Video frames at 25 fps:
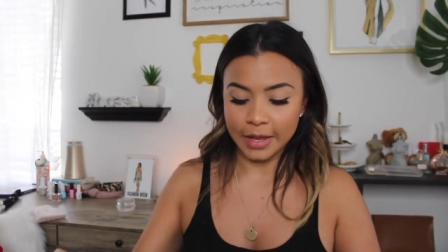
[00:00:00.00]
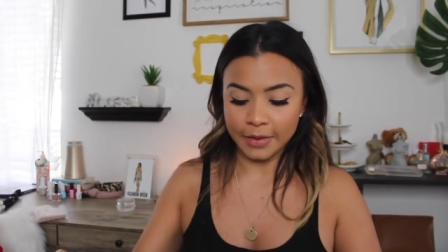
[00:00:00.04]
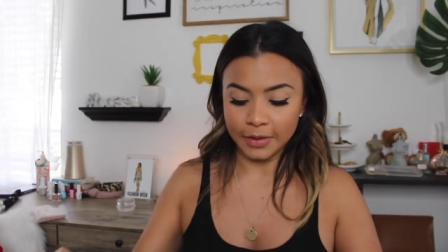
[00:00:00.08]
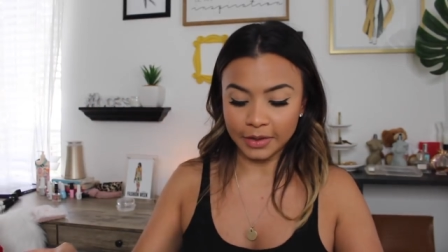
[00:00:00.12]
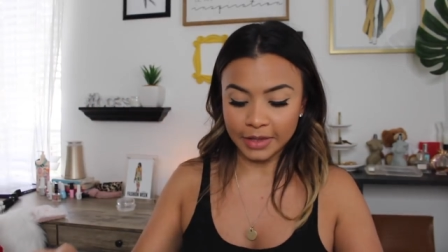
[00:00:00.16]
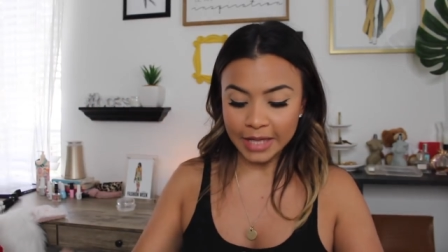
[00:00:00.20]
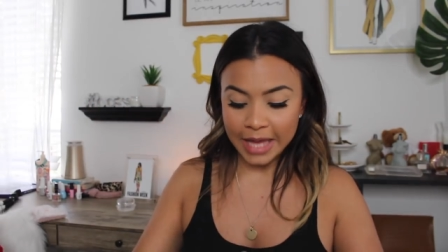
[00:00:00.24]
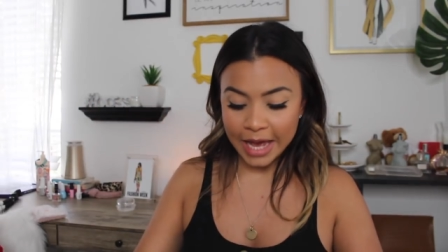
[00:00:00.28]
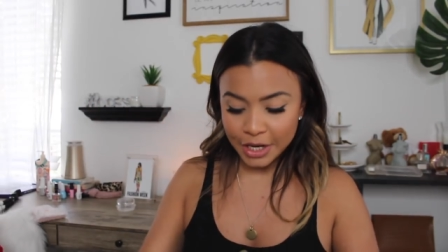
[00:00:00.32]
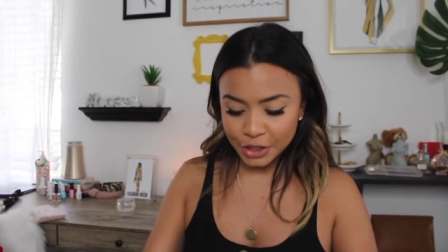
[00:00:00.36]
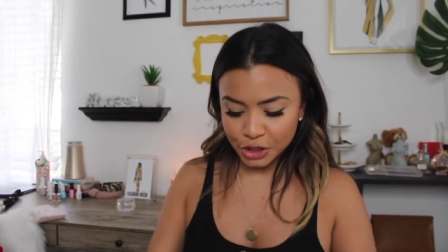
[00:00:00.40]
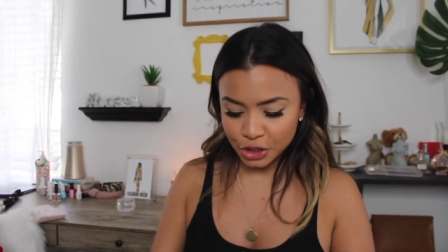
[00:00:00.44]
Now
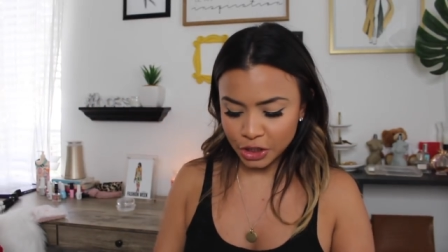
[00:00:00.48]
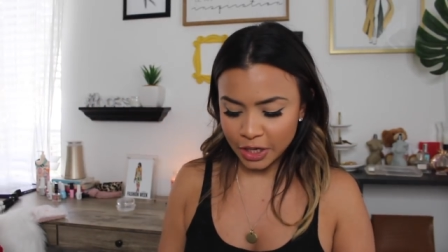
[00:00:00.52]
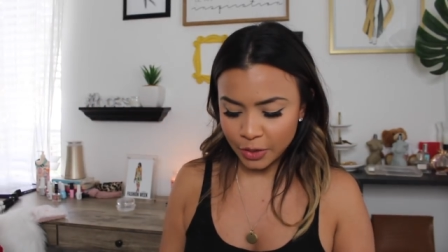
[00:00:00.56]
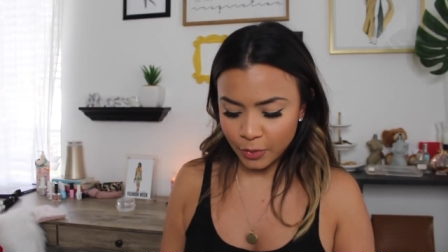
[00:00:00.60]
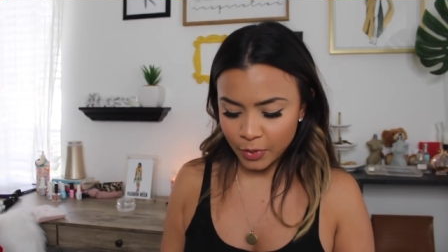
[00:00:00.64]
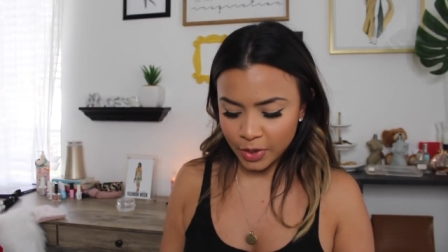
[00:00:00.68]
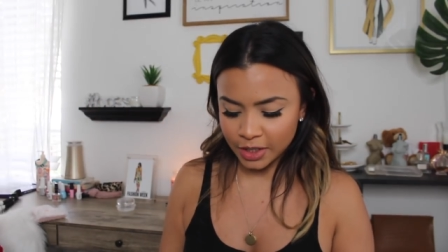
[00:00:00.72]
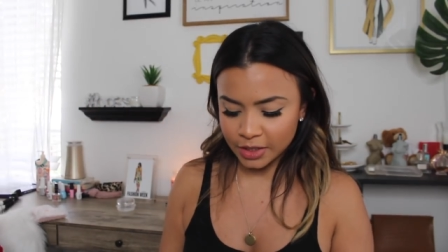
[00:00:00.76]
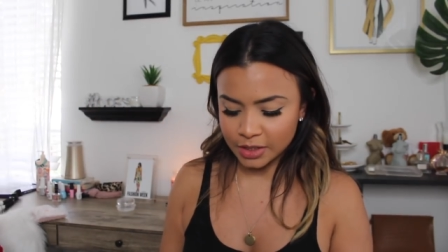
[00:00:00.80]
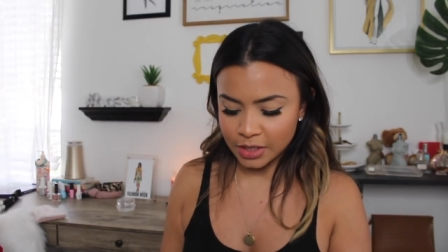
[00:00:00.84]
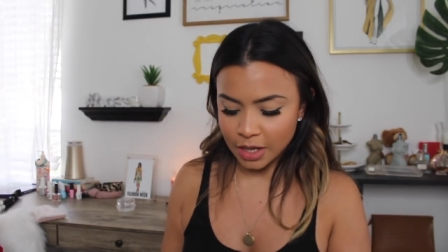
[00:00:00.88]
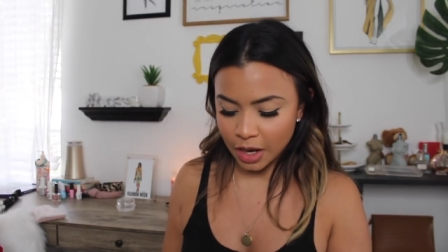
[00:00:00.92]
the last shirt
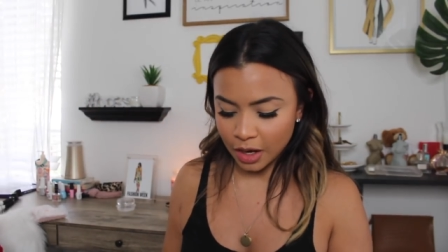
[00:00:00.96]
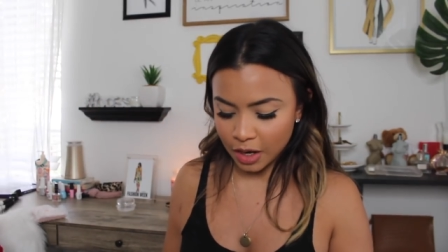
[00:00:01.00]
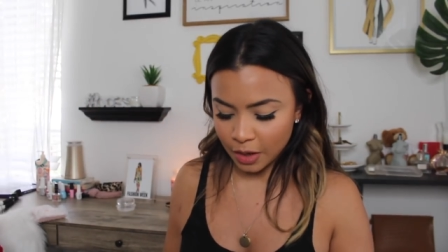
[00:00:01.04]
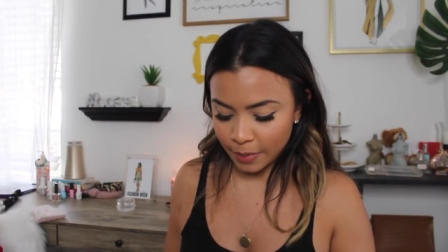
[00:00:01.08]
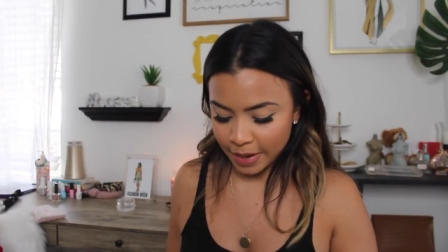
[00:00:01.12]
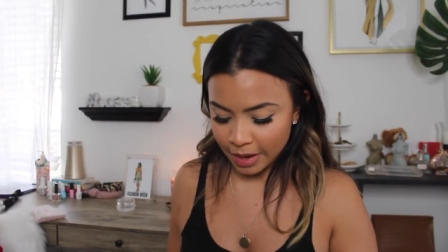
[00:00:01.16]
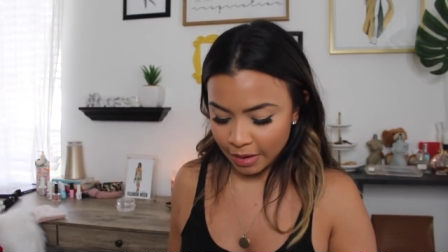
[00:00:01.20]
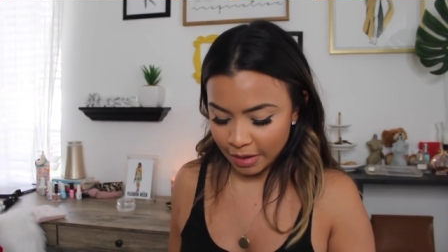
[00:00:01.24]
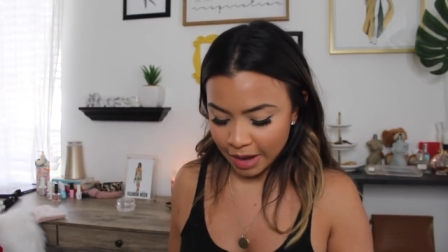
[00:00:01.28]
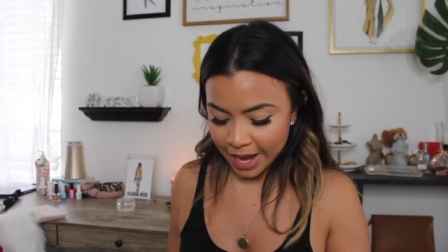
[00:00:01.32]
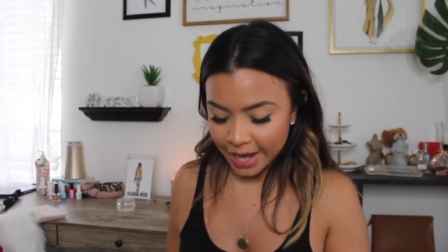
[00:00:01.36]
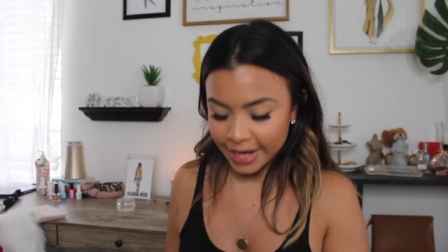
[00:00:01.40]
I want to talk
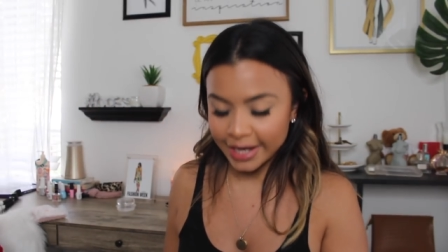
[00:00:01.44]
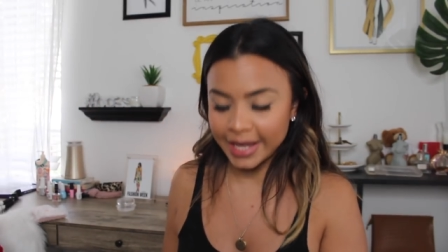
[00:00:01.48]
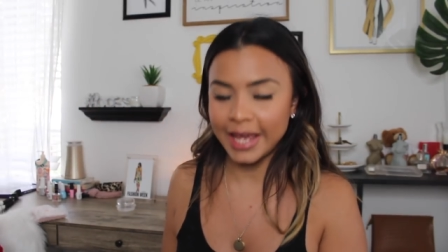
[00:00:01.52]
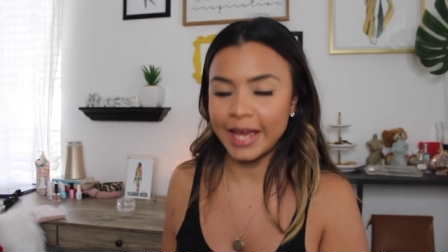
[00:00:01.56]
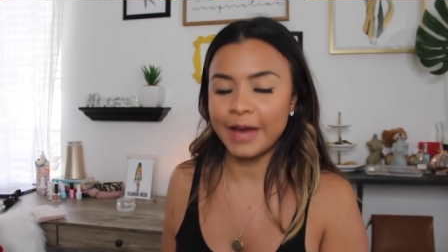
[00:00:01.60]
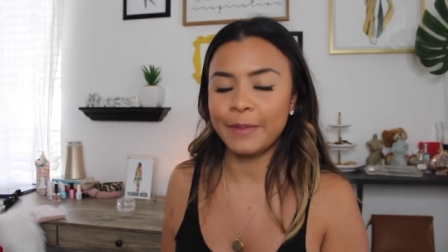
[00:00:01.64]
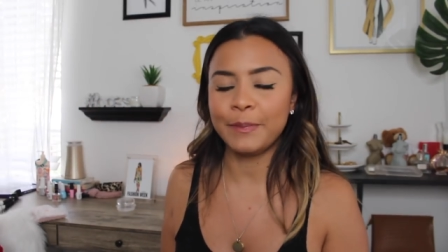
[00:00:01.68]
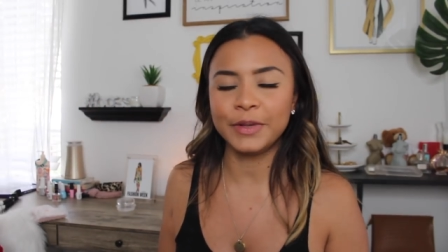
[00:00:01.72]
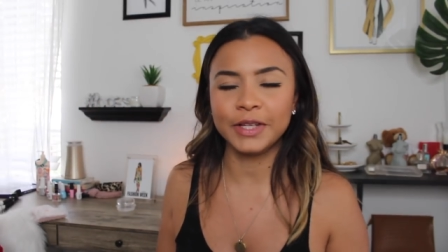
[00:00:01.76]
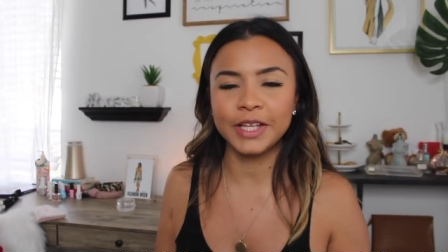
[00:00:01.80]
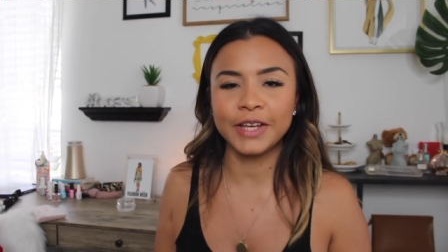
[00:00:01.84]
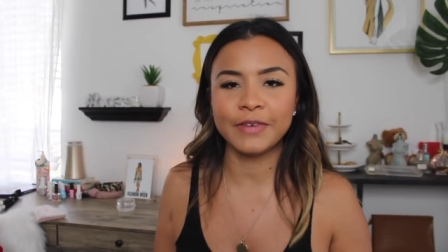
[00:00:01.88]
about, I
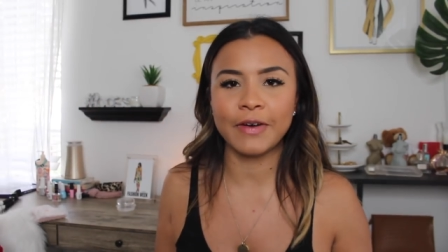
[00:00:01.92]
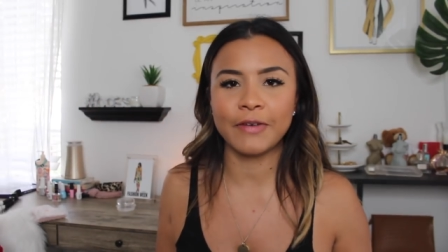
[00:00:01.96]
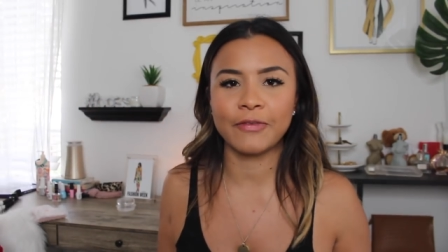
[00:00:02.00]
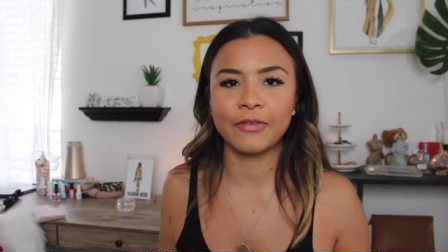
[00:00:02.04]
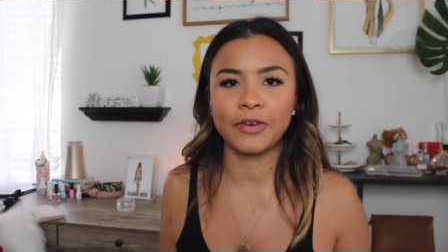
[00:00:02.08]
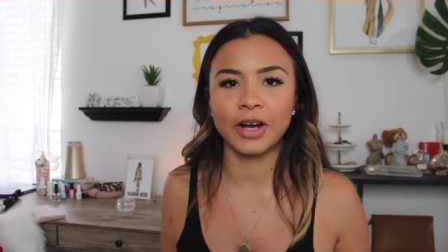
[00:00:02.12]
can't believe I